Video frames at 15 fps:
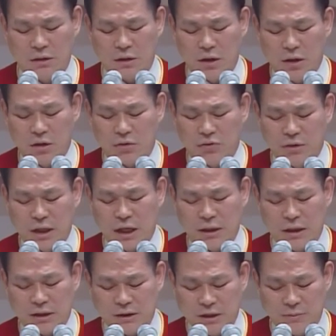That was
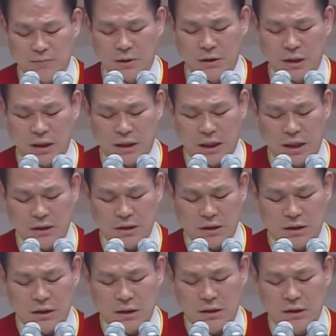written very long time
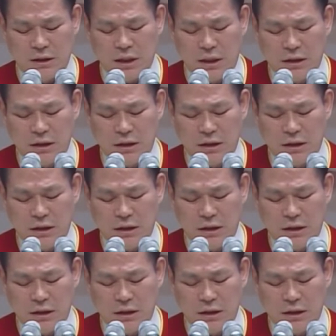ago.